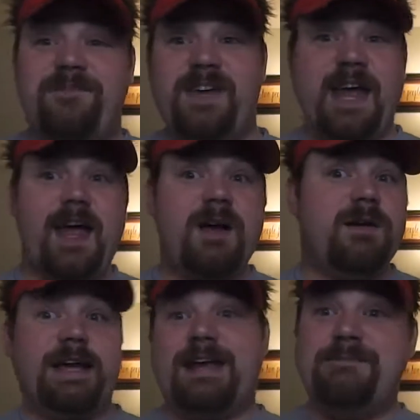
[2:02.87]

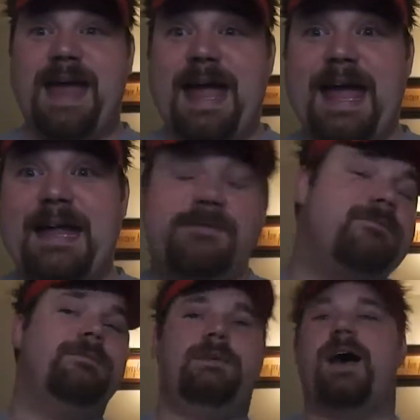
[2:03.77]
Fieri, man!
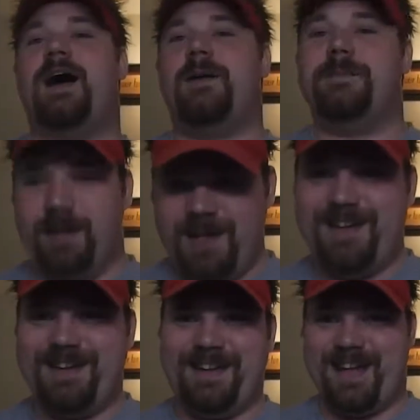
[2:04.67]

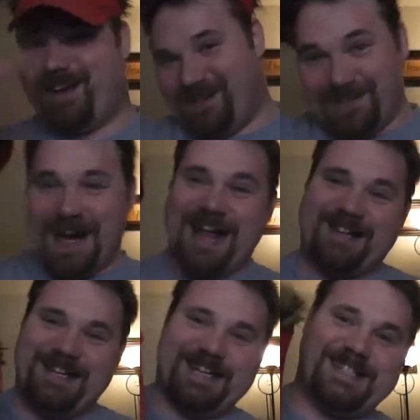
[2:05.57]
In all
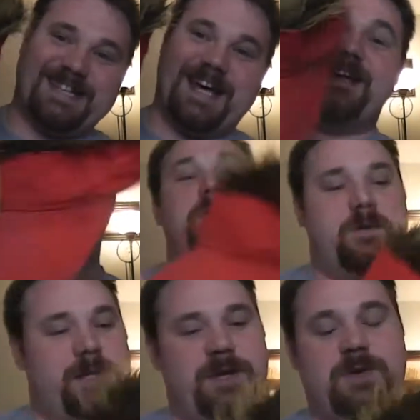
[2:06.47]
reality, it's a
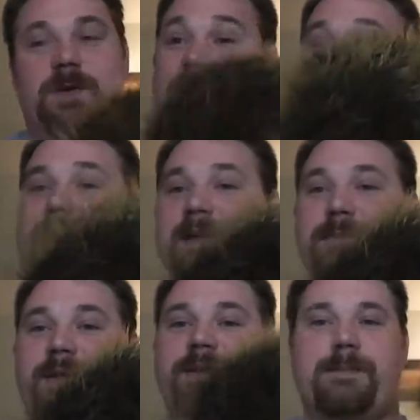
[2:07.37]
really cool hat that I
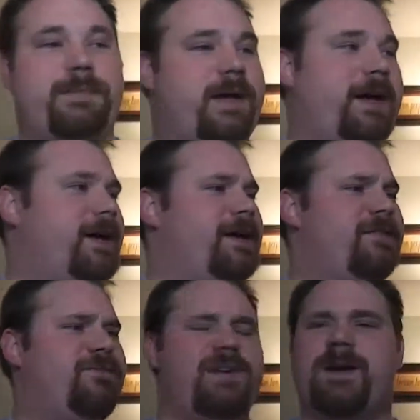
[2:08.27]
picked up at a
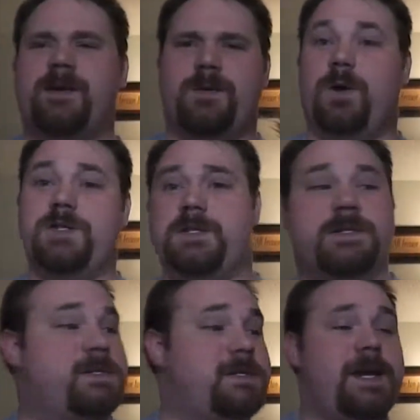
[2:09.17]
fair in
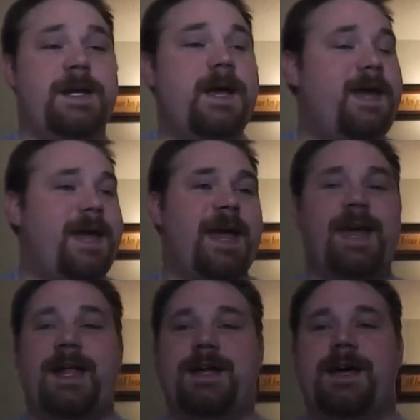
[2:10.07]
Washington State.
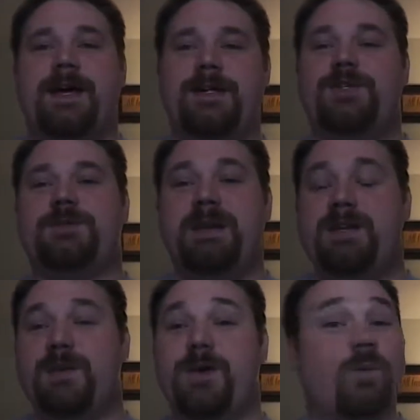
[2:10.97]
And just me
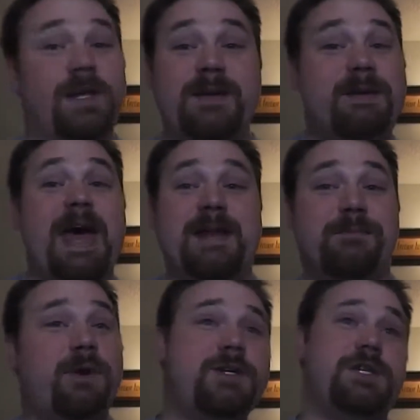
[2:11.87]
doing a really bad
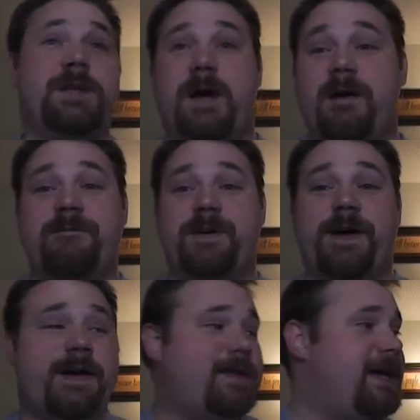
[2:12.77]
impression of
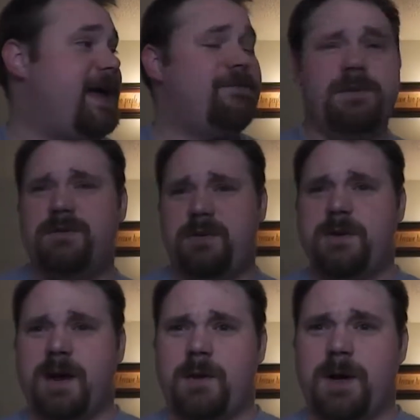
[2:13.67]
the guy from the Food
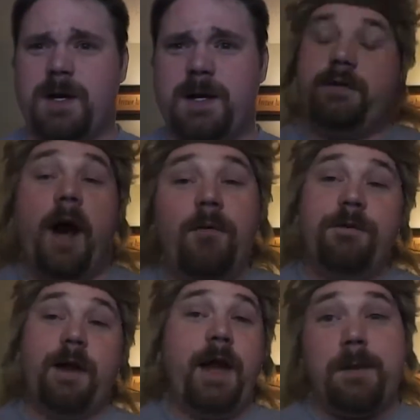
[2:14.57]
Network. Don't
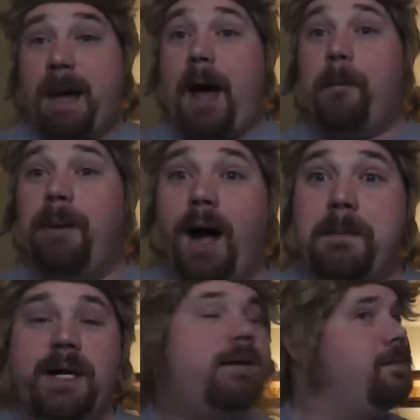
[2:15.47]
forget about
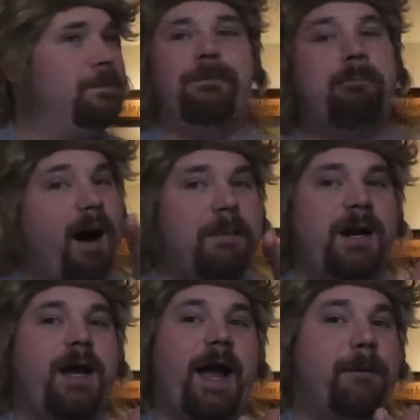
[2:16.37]
Bubba.
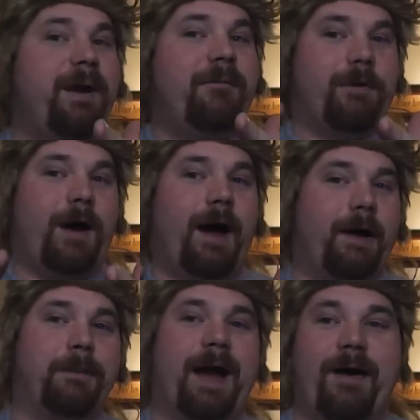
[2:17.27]
Bubba can't be forgotten
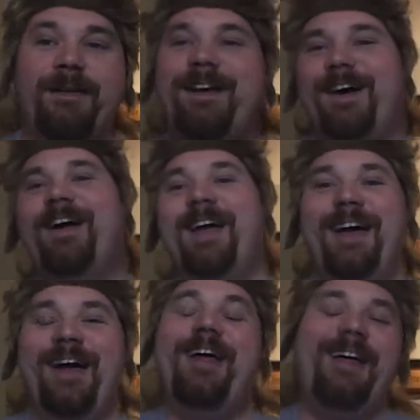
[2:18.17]
about.
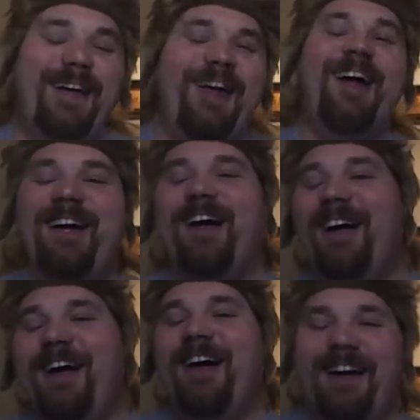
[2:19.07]

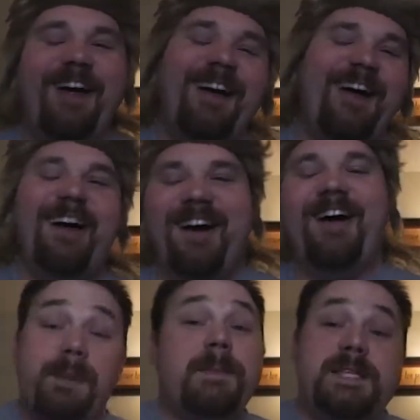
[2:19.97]

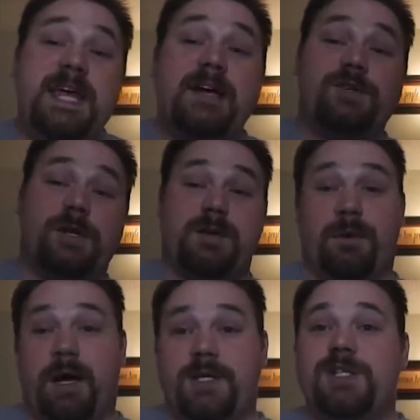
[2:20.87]
Bubba's actually the
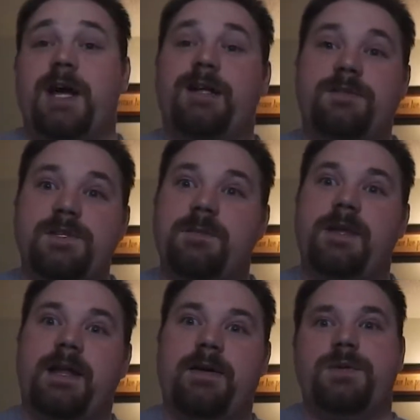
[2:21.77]
brainchild of something
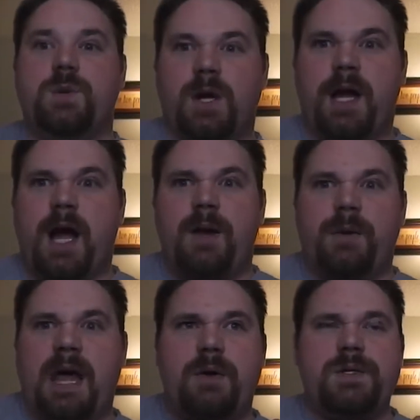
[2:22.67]
that I was working on
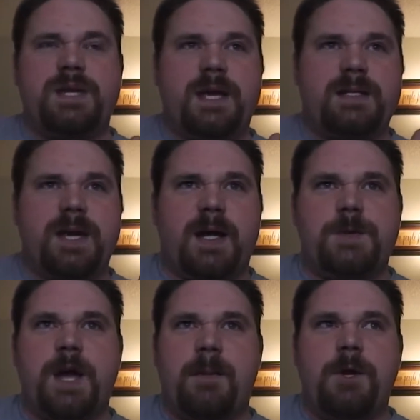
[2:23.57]
when I was at a
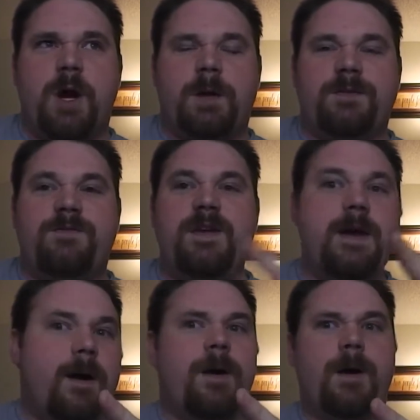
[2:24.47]
job called
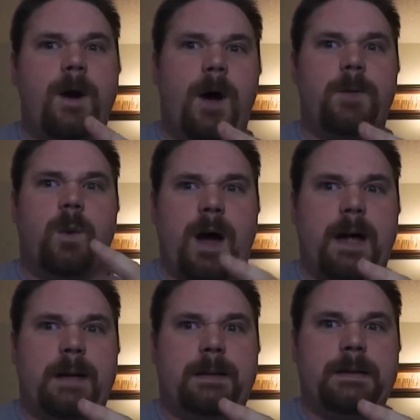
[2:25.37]
VR Gone
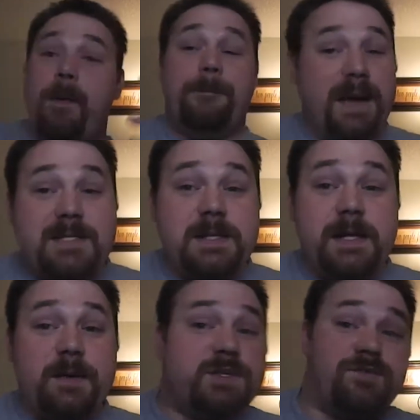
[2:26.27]
Wild. Basically,
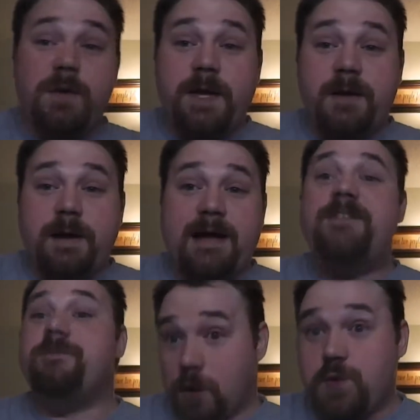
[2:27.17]
it was a fully
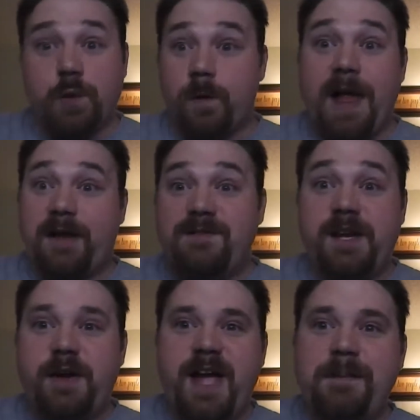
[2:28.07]
interactive virtual reality
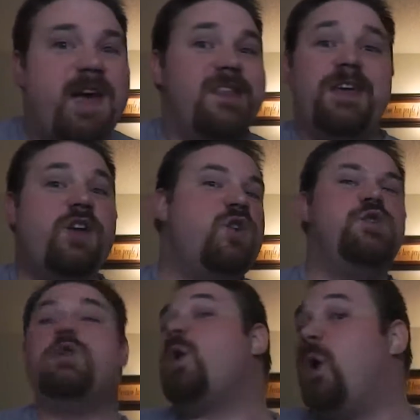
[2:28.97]
video game that you
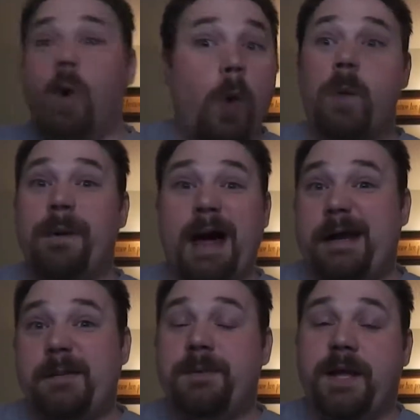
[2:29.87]
used your whole body
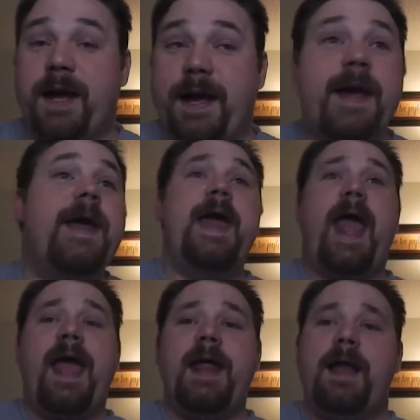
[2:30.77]
to play.
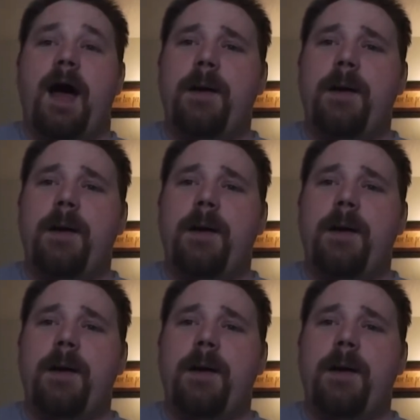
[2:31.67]
And